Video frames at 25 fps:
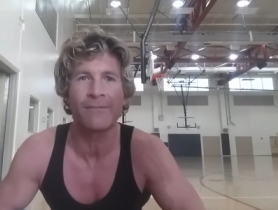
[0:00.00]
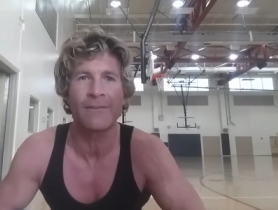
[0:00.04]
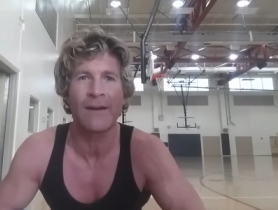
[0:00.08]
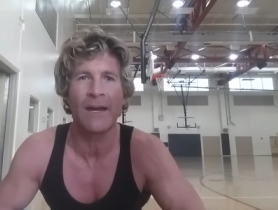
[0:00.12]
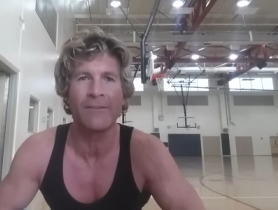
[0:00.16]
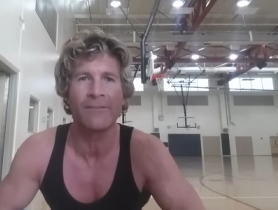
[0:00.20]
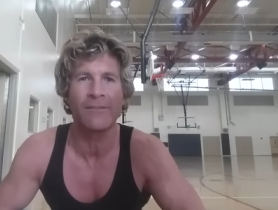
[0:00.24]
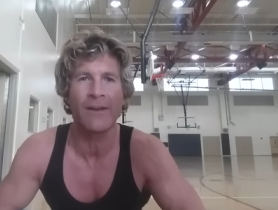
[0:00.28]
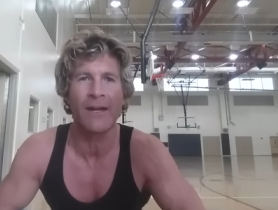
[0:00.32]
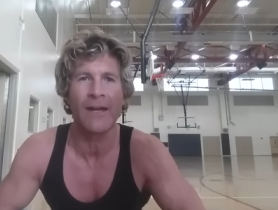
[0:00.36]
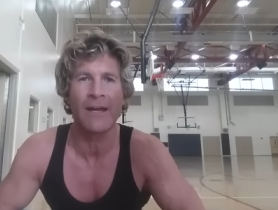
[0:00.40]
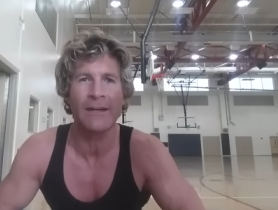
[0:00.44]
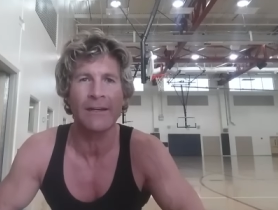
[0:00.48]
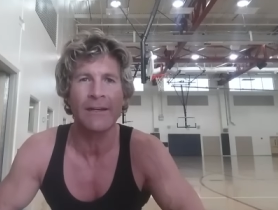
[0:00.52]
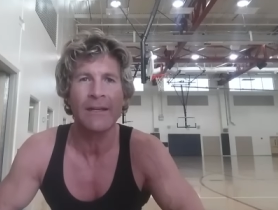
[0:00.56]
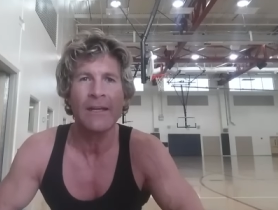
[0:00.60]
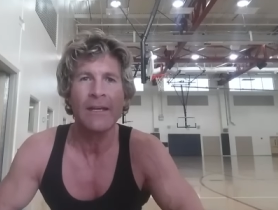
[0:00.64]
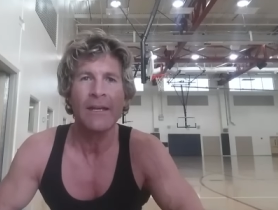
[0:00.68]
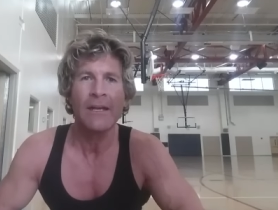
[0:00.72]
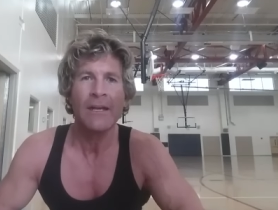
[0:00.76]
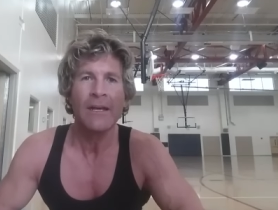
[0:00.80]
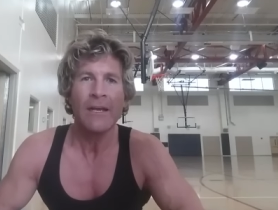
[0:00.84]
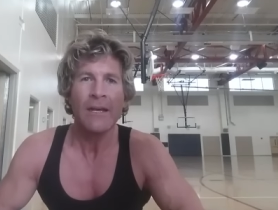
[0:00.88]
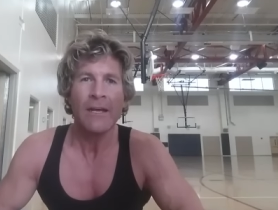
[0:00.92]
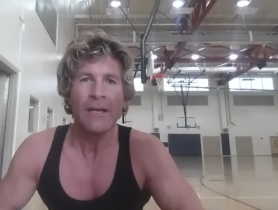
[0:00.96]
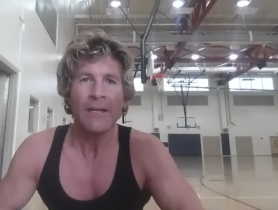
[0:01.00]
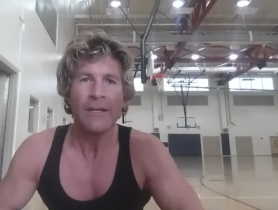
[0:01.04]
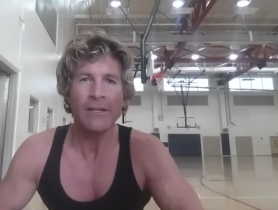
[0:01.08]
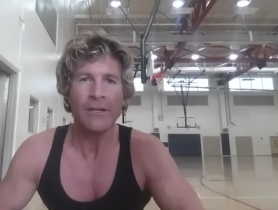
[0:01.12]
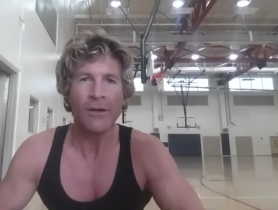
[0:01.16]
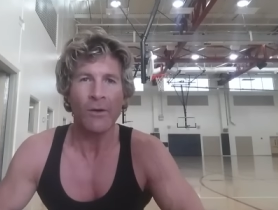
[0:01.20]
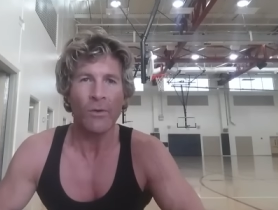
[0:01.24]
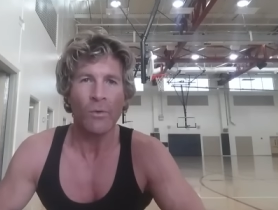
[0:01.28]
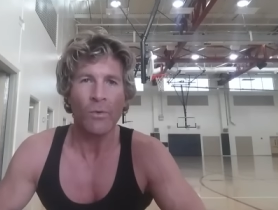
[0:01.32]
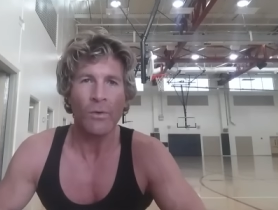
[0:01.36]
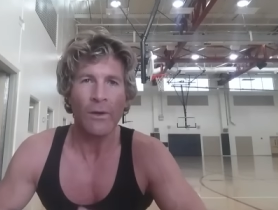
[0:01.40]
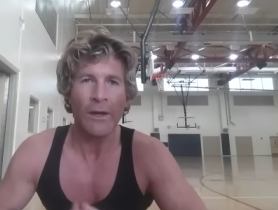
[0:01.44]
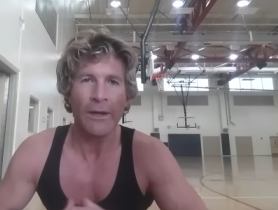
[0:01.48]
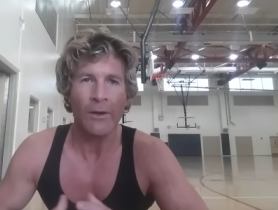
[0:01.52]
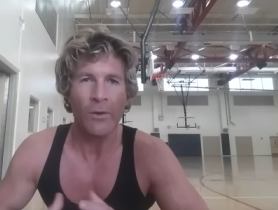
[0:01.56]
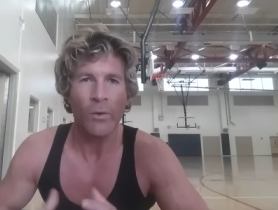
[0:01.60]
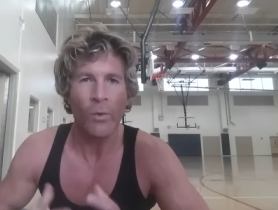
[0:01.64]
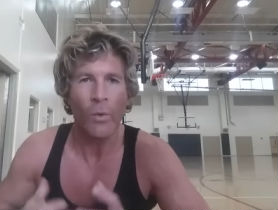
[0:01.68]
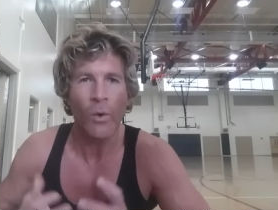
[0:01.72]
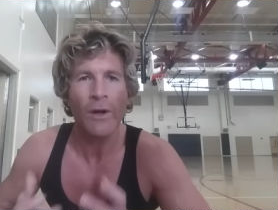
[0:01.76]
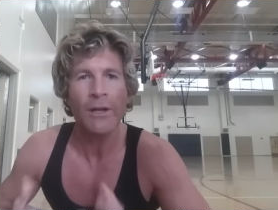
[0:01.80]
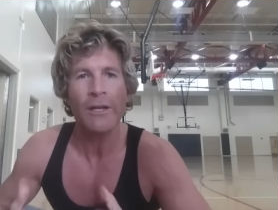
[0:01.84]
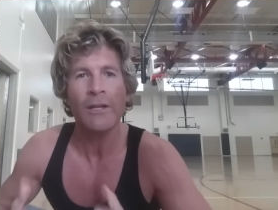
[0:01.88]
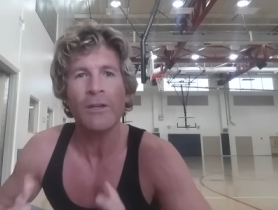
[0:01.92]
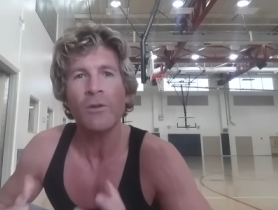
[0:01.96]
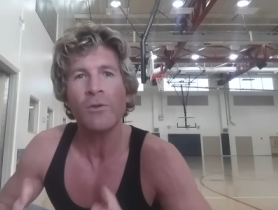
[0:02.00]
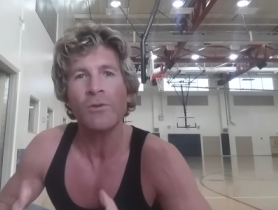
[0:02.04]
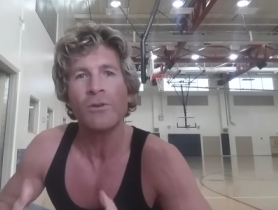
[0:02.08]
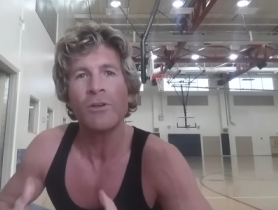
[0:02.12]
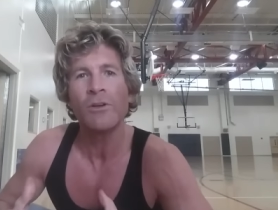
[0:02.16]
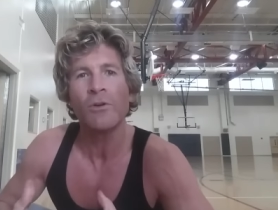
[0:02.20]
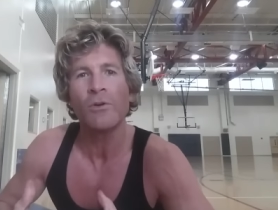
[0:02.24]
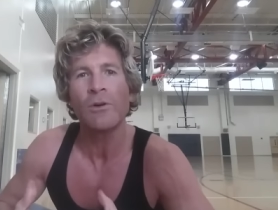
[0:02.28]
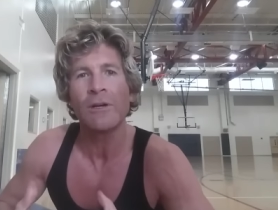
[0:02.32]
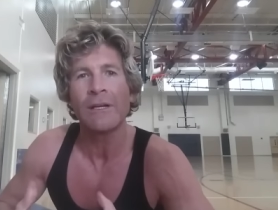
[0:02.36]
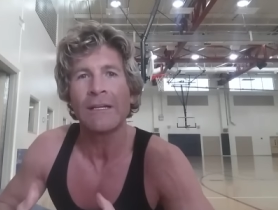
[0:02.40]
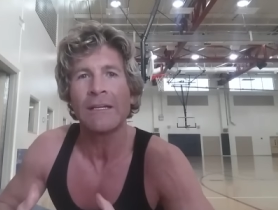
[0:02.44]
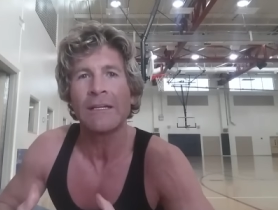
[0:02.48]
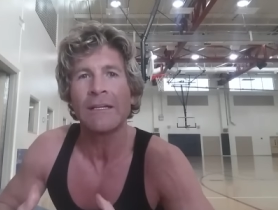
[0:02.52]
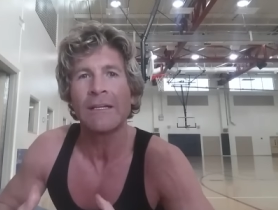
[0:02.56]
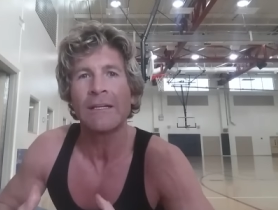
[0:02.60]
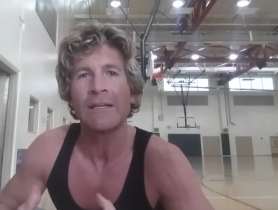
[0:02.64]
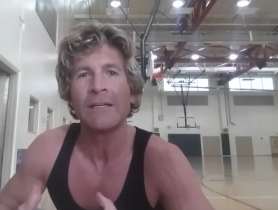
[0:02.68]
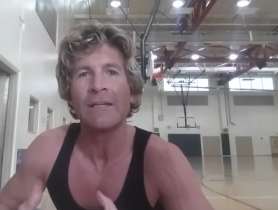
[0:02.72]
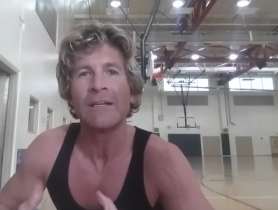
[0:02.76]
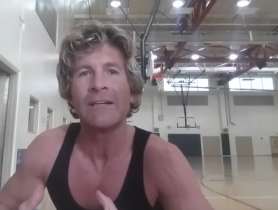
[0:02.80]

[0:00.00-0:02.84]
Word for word: 5'9. You know, like, what are you doing?